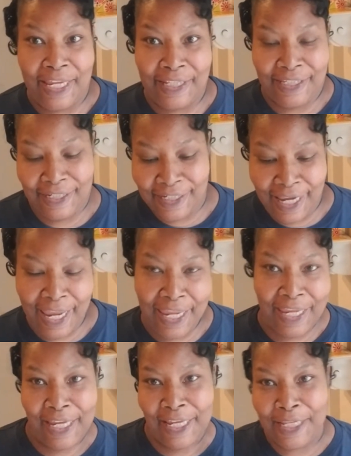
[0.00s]
today
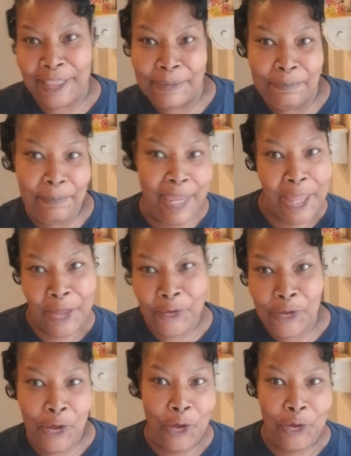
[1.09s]
it is mail
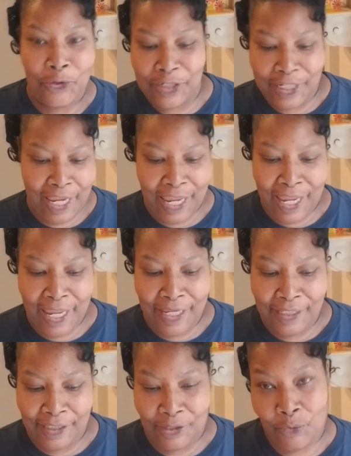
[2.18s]
call day.
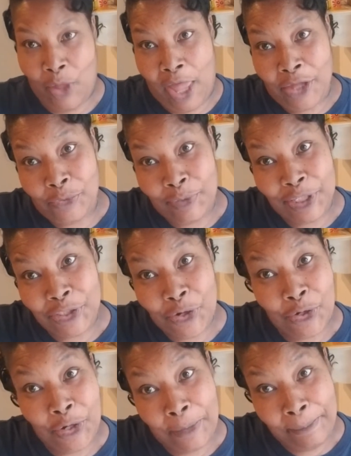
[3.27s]
So how do we
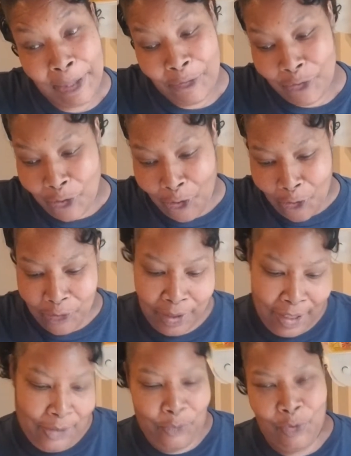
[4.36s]
start our mail call?
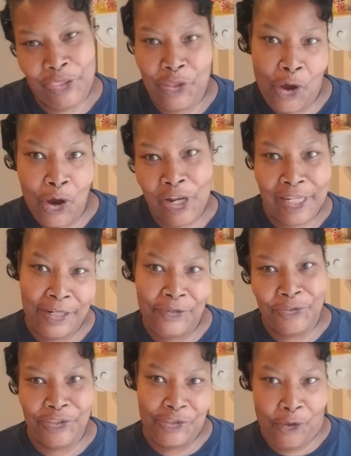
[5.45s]
With our little
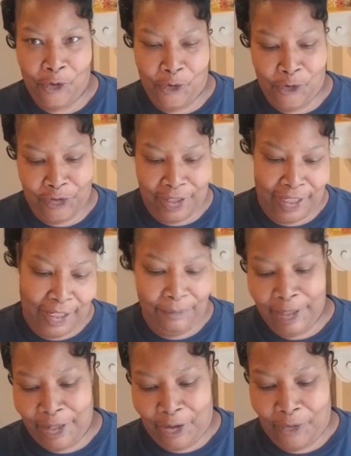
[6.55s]
song. Here we
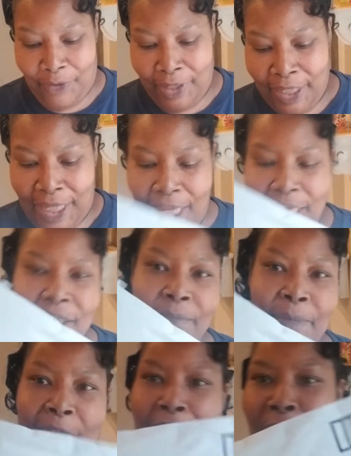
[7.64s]
go. It's
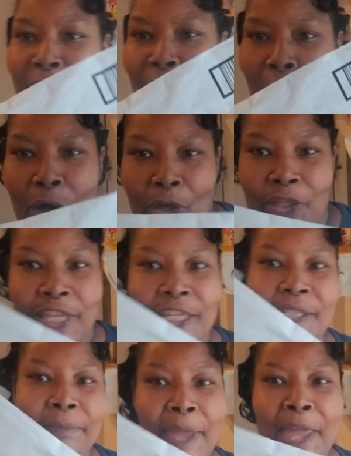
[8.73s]
mail call,
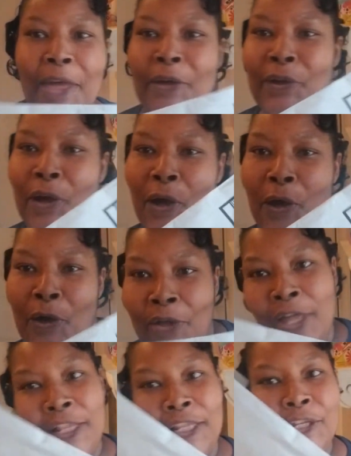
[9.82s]
it's mail call.
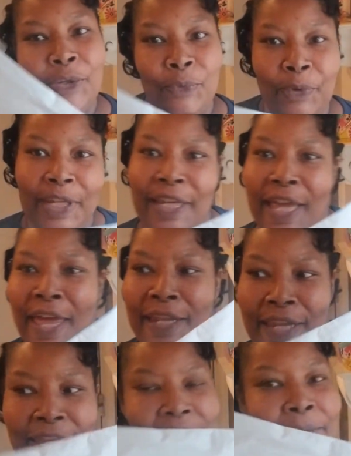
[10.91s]
Look what I got
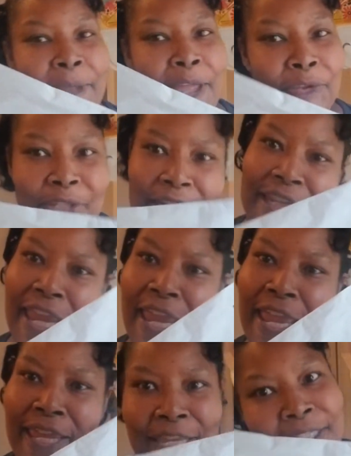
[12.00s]
in the mail
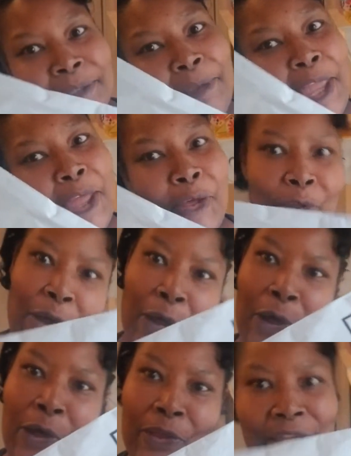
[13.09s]
today. It's mail
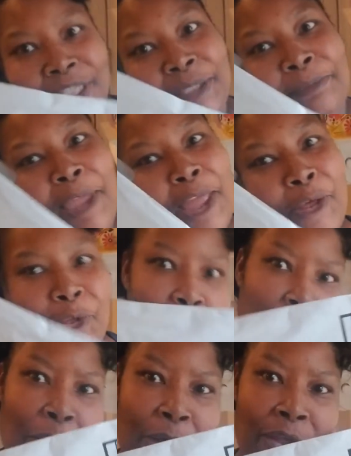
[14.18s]
call, it's mail
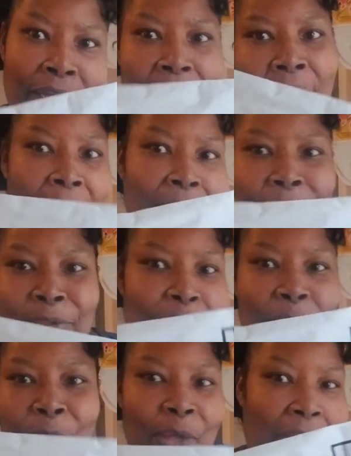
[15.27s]
call. I'm
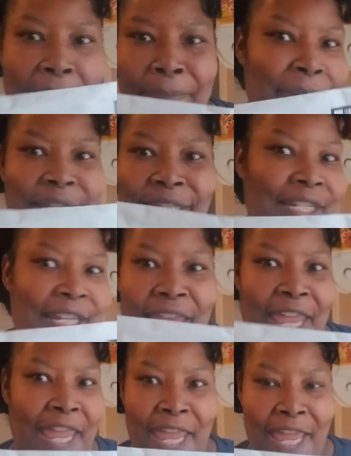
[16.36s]
so happy
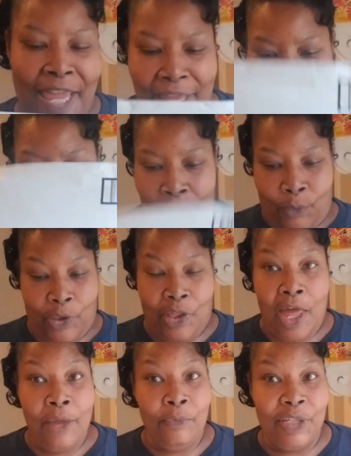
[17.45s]
today. Well,
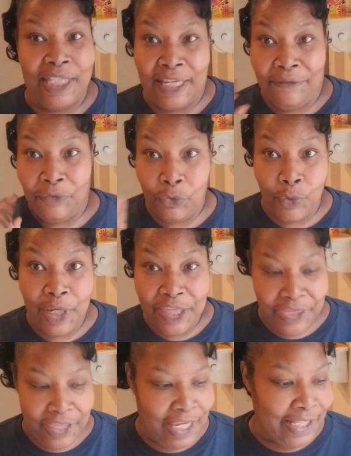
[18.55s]
I received 3
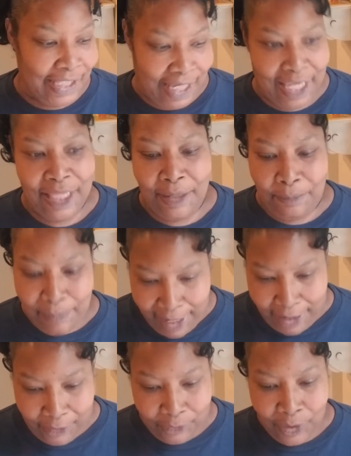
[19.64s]
things in the
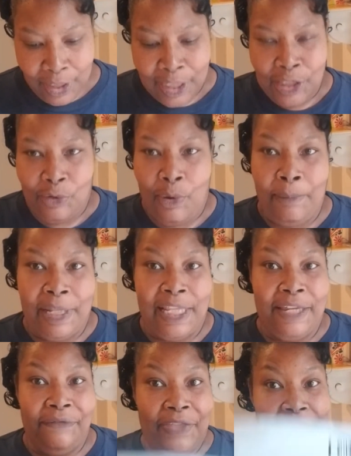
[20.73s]
mail. So I'm going to
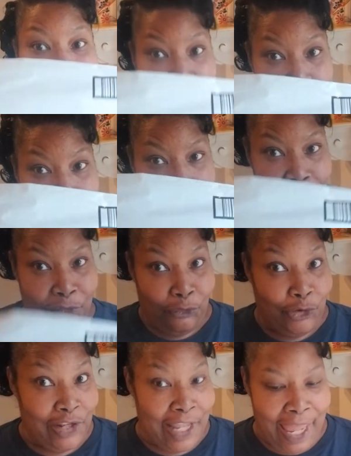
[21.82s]
leave this one for
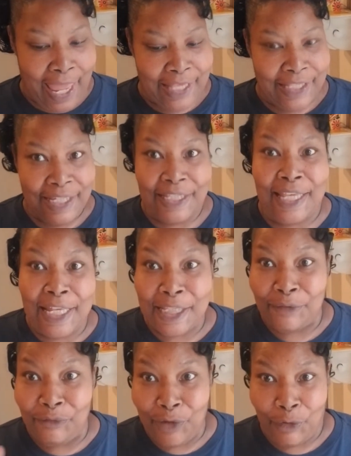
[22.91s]
last because that's a
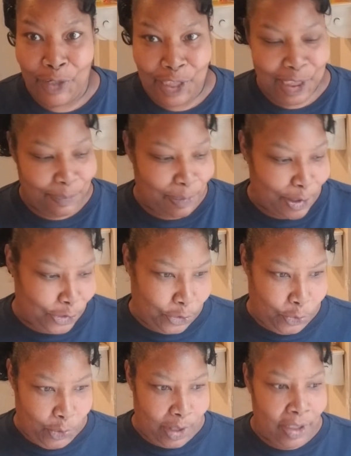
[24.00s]
very special
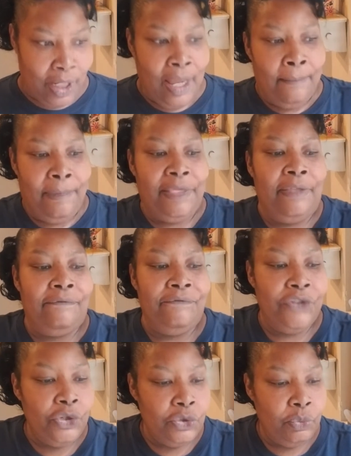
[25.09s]
one. But the
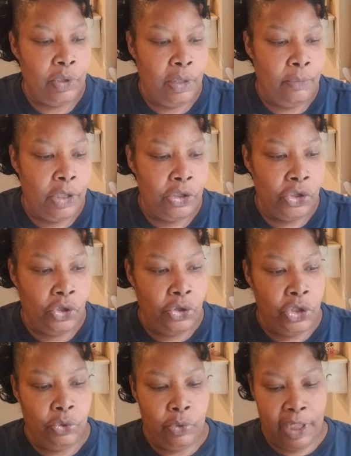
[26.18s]
first one I want to show
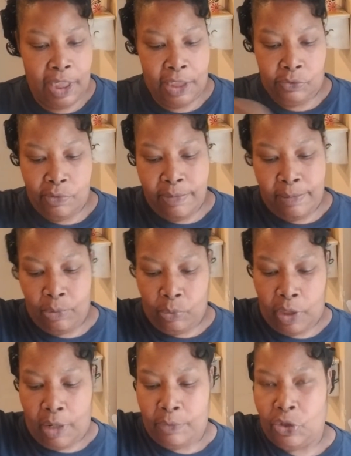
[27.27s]
you is, remember when
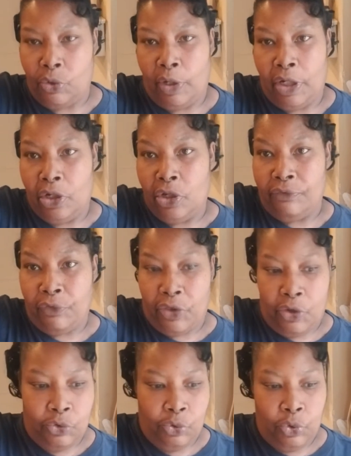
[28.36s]
I was trying to look for those